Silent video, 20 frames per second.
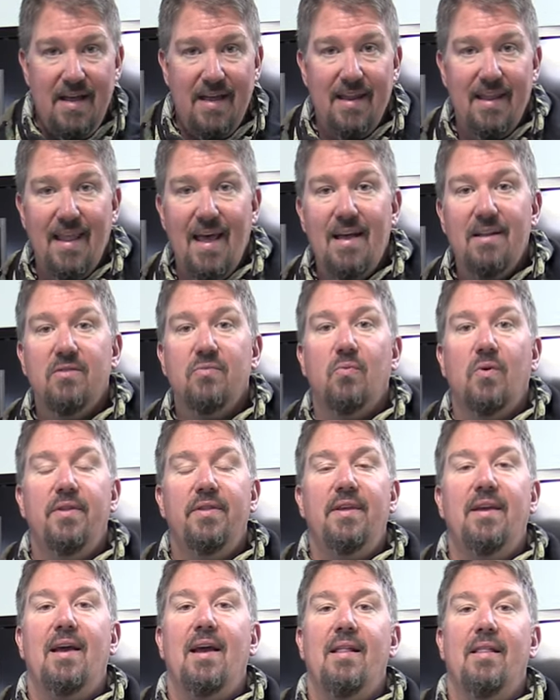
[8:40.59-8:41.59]
And that's one
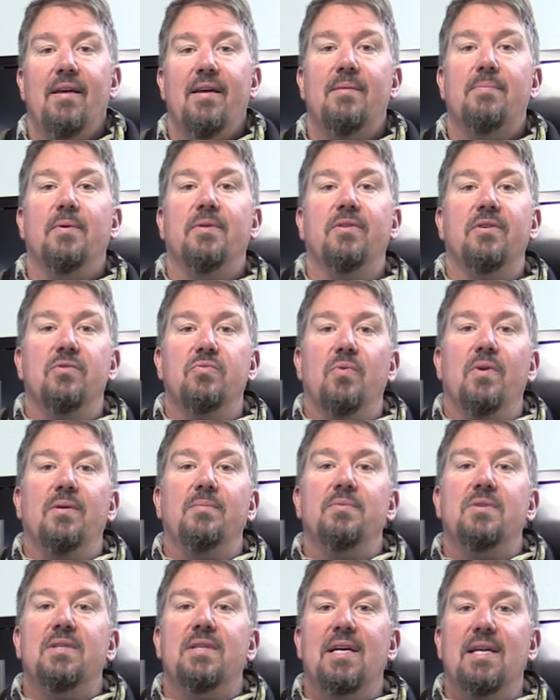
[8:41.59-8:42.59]
thing I like about this when
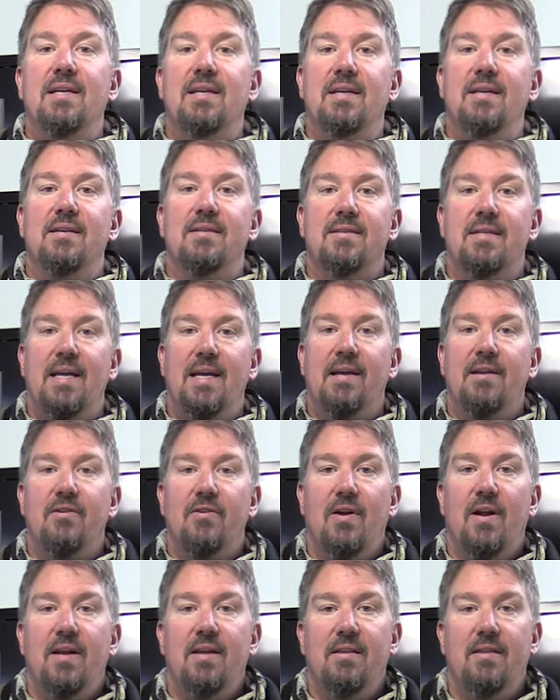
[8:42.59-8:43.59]
I'm sitting in a stand
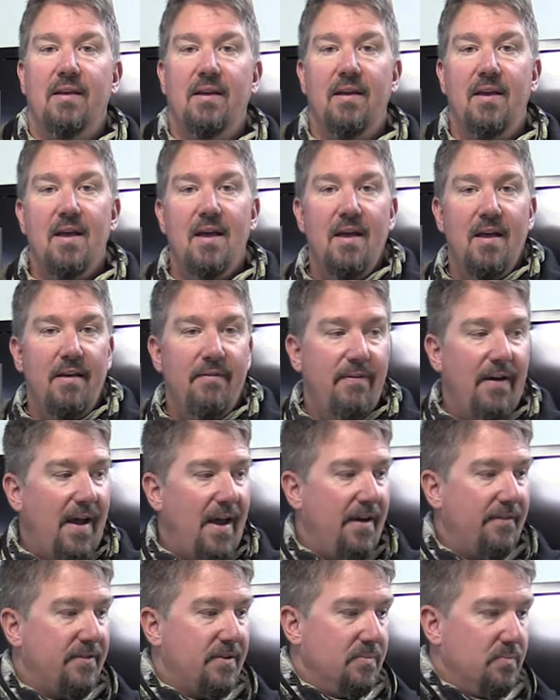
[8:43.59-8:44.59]
or anything. If I
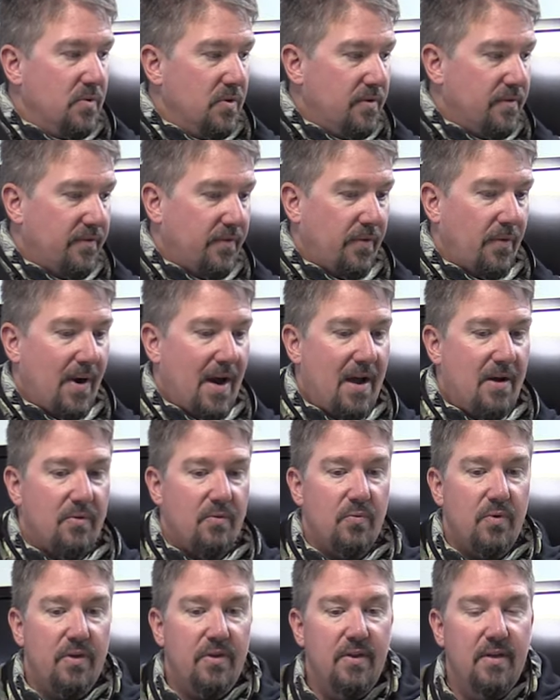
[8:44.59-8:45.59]
have to move
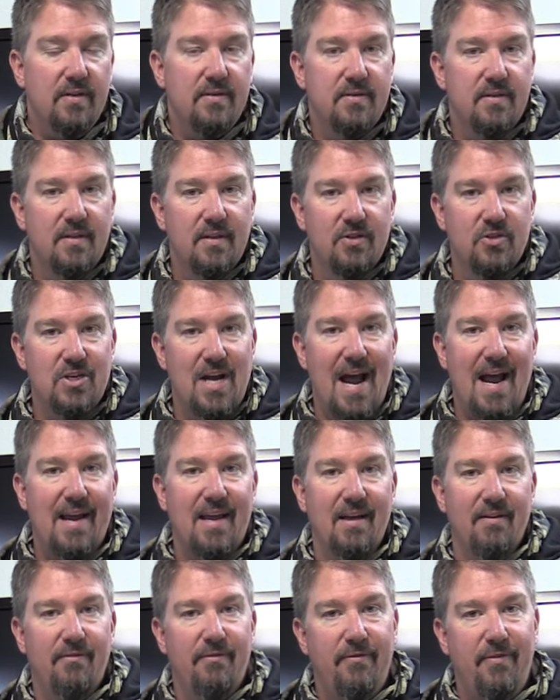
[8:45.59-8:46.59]
around with this, the
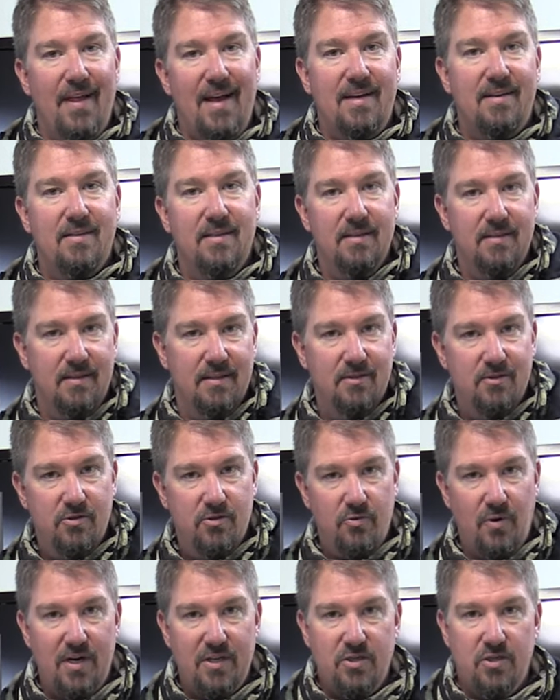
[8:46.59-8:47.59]
jacket flexes and
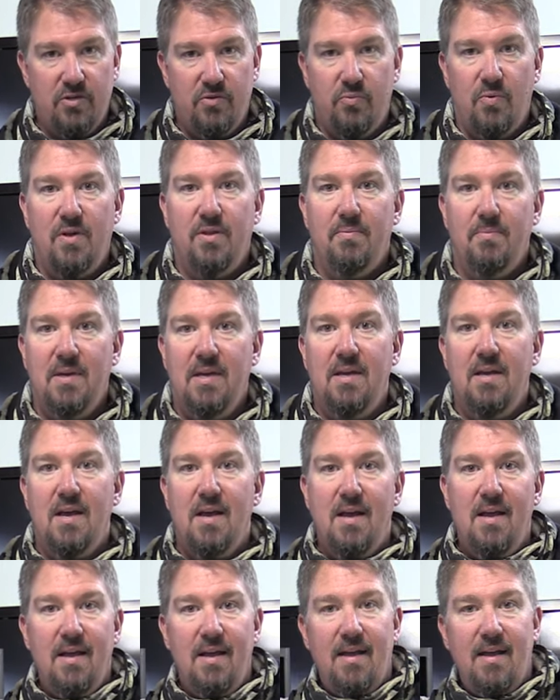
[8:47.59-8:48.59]
stretches with me.
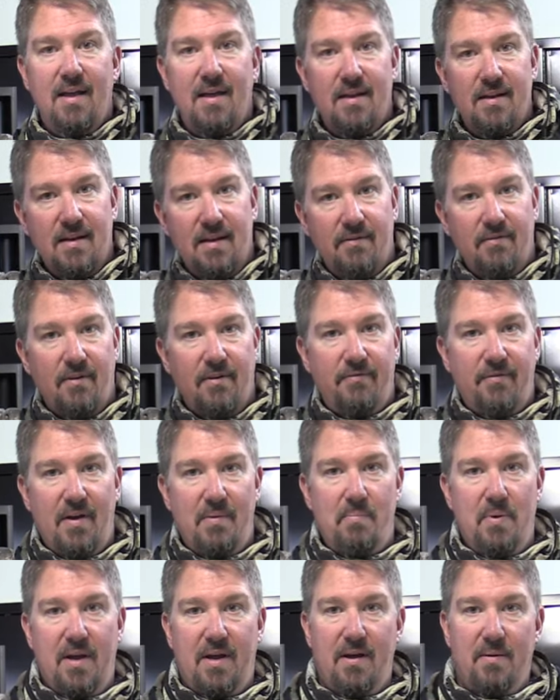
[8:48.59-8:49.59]
And even if I
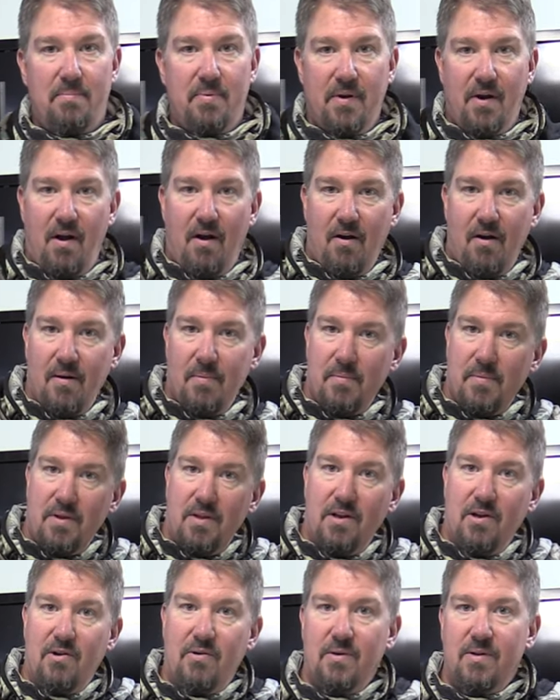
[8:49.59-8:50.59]
pick up an arm,
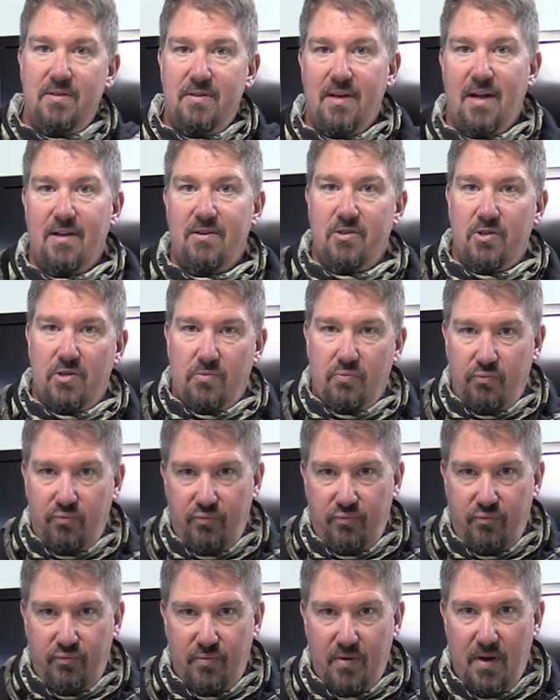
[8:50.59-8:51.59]
you know, it's not just
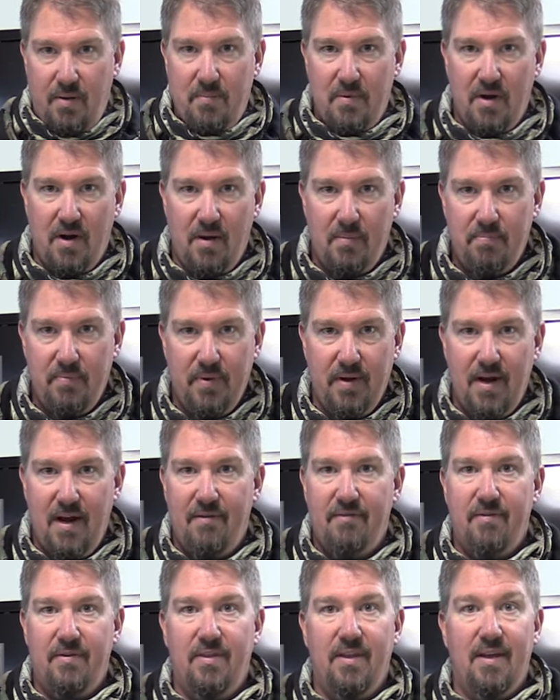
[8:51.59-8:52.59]
coming up and
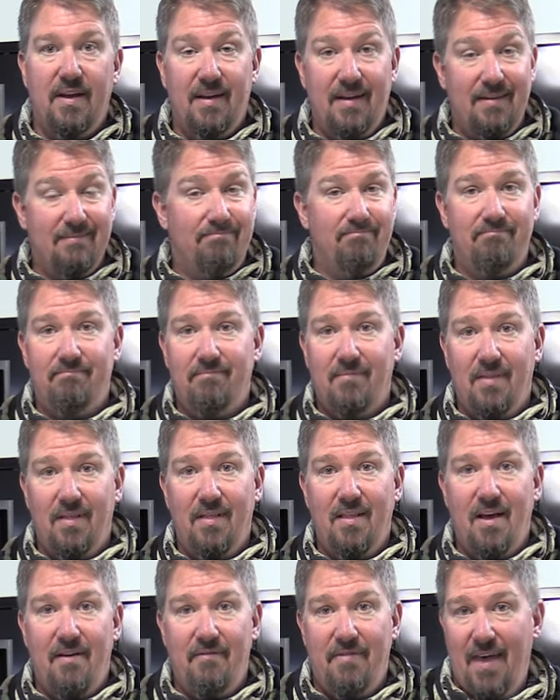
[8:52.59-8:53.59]
everything.
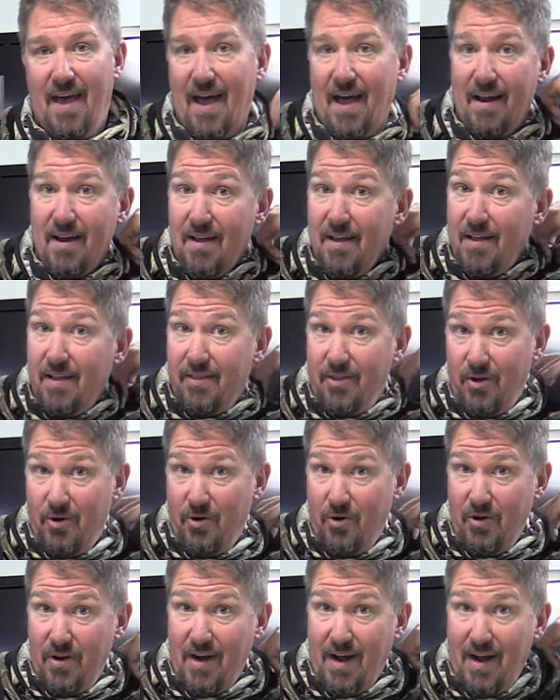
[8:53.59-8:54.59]
Love that. The
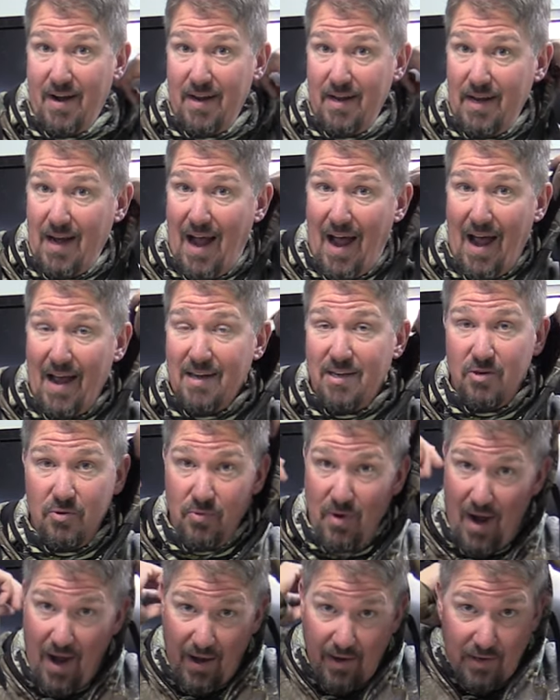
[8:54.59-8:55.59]
hood on it, I do
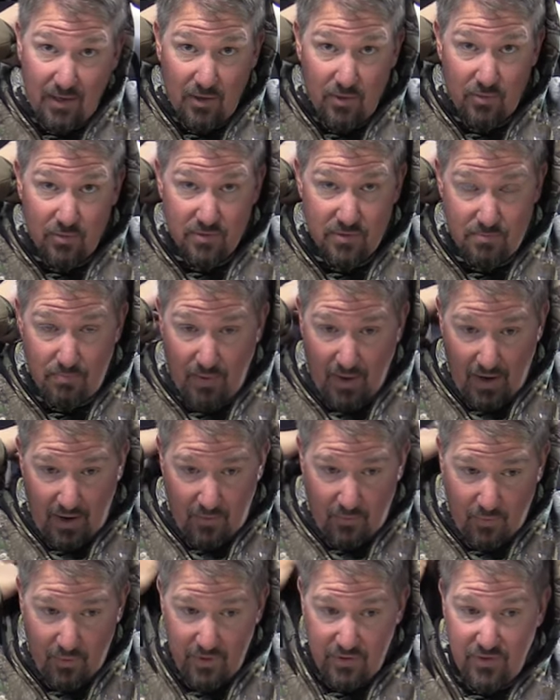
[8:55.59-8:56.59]
not use,
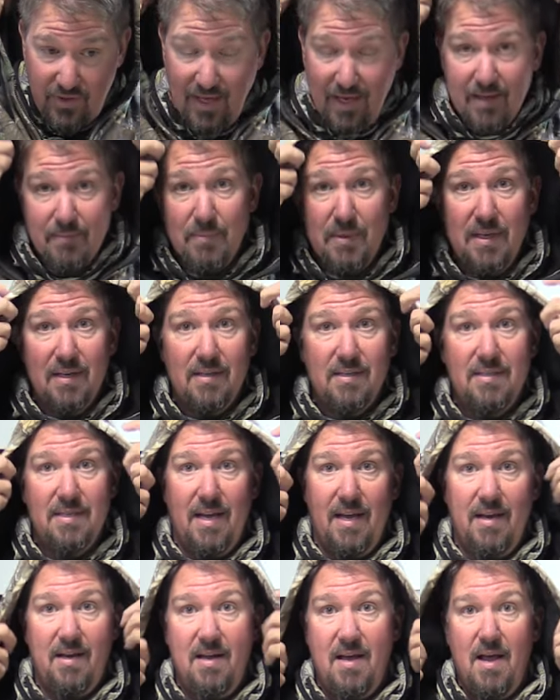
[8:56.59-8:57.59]
but with that being
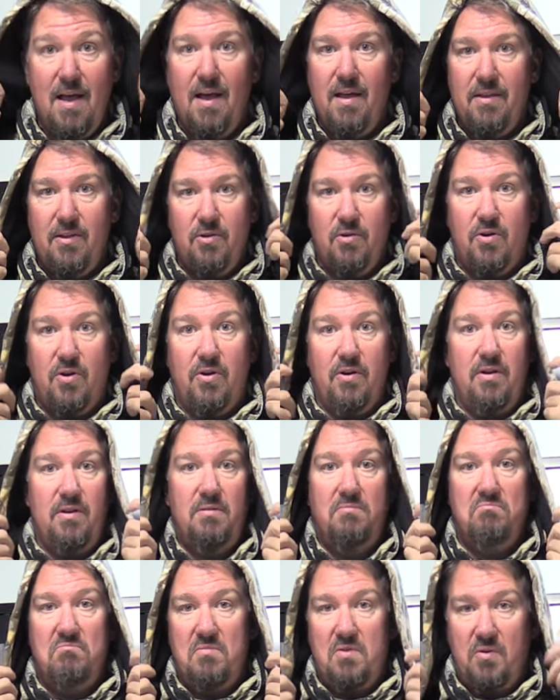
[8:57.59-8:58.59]
said, you
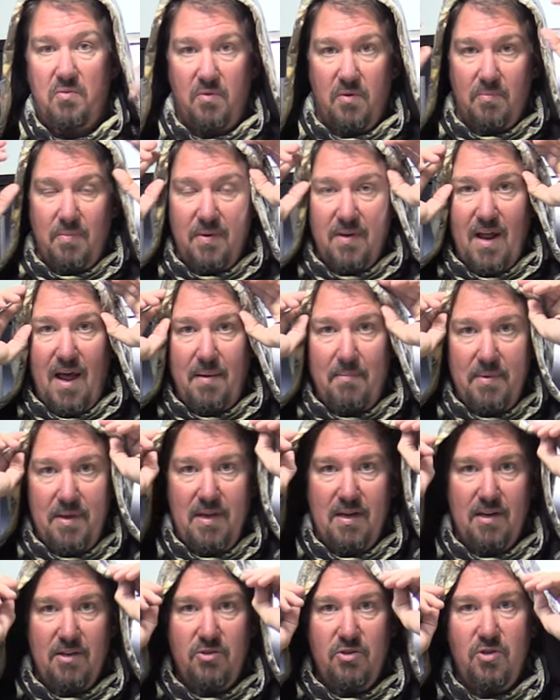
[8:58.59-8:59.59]
could, it would be not be
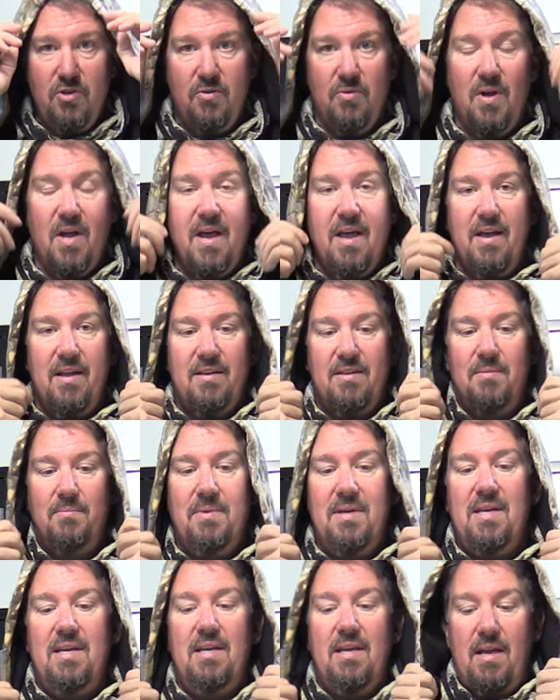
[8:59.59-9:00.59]
an issue. To
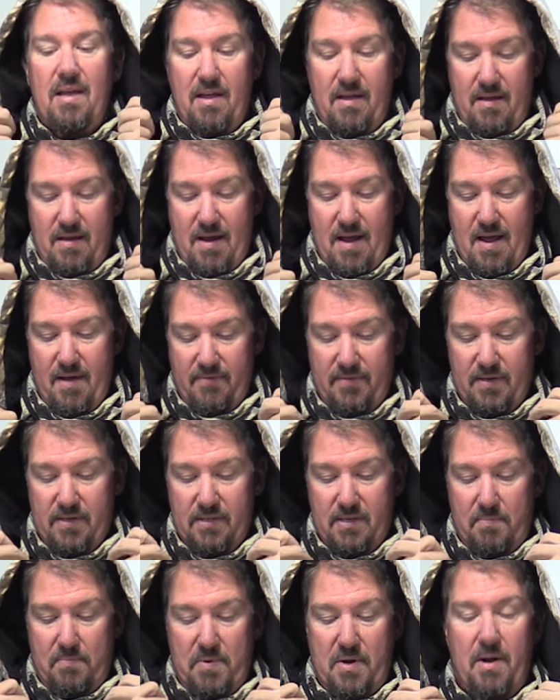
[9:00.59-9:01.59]
me, it'd have to
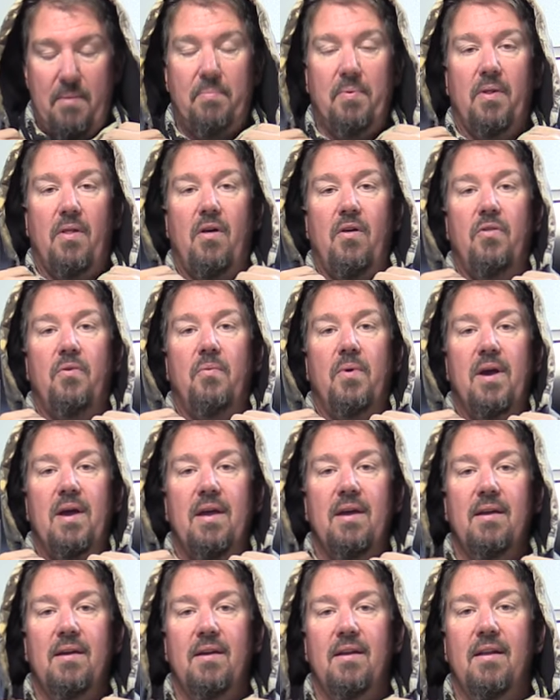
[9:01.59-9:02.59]
zip it up all the
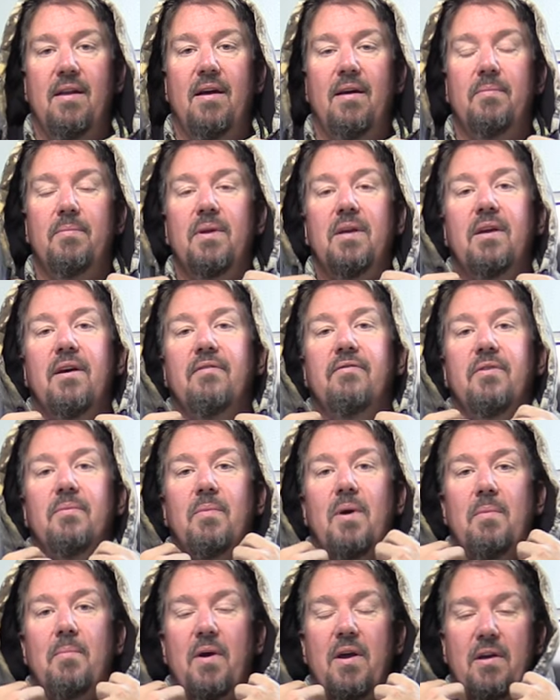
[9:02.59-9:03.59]
way and I'd be covering
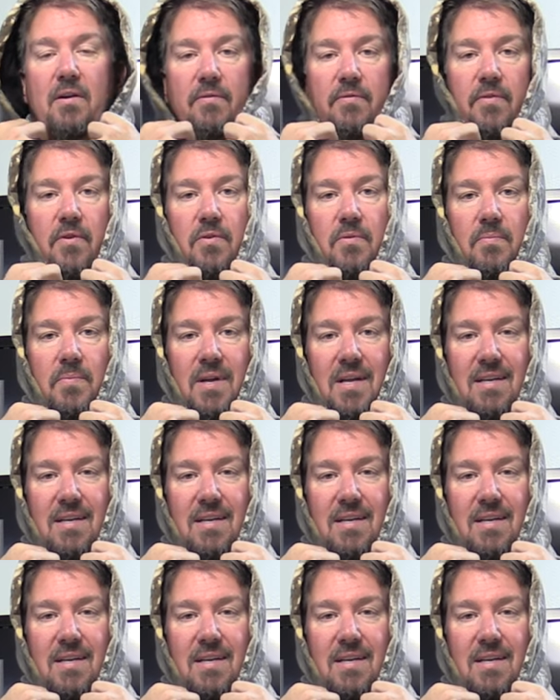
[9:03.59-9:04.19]
my microphone.